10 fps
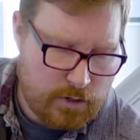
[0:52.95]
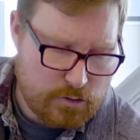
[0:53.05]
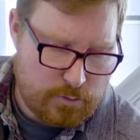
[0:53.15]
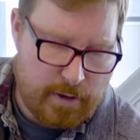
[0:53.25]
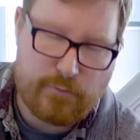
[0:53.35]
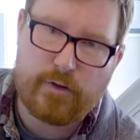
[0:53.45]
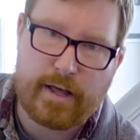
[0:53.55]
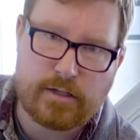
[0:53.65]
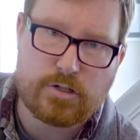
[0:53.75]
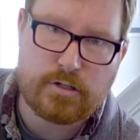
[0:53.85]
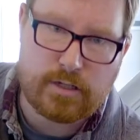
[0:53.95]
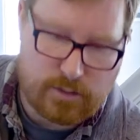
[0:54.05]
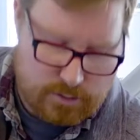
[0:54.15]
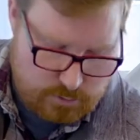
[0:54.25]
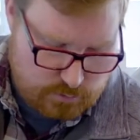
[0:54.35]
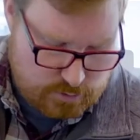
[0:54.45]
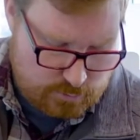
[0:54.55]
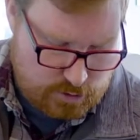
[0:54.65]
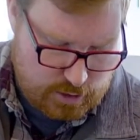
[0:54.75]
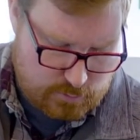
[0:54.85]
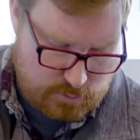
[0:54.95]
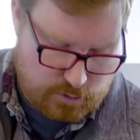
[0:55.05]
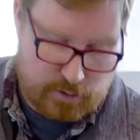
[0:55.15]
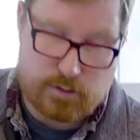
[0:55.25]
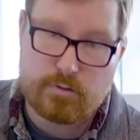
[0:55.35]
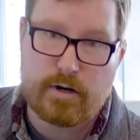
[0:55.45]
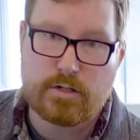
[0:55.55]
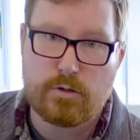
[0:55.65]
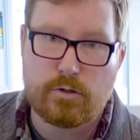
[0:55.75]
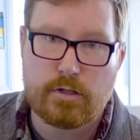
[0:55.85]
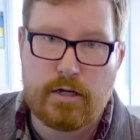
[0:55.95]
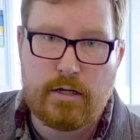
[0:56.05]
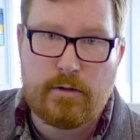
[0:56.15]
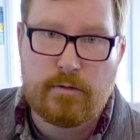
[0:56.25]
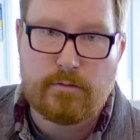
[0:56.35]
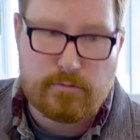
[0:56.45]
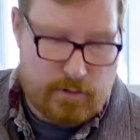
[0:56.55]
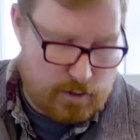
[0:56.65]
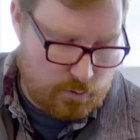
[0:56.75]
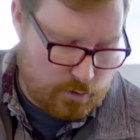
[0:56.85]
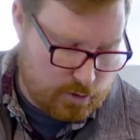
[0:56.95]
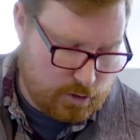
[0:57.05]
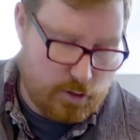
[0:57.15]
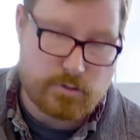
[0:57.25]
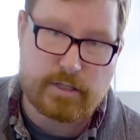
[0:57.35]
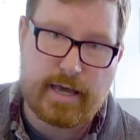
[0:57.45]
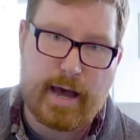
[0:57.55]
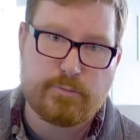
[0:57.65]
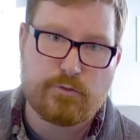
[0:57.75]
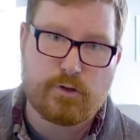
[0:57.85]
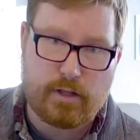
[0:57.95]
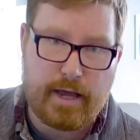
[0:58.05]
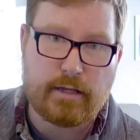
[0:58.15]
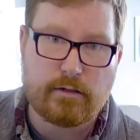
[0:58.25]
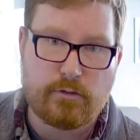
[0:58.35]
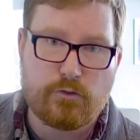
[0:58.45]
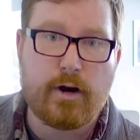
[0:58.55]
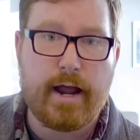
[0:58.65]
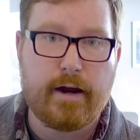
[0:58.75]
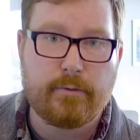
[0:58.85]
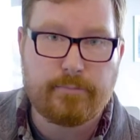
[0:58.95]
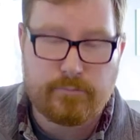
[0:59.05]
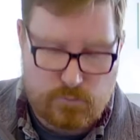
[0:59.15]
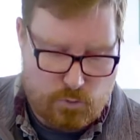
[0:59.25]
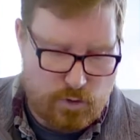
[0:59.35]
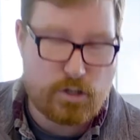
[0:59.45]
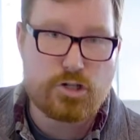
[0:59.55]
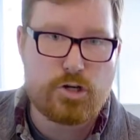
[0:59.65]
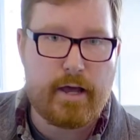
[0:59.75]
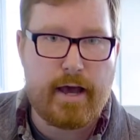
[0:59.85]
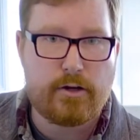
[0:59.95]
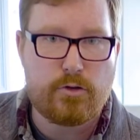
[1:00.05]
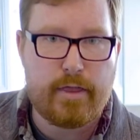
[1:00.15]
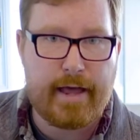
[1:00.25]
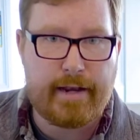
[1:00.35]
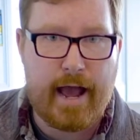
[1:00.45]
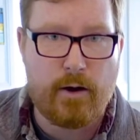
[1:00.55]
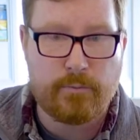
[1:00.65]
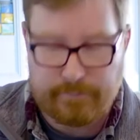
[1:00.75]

So you may find that you need to do some adjustments on this threshold in order to close the gaps for light and for air. We're going to show you how to do that now.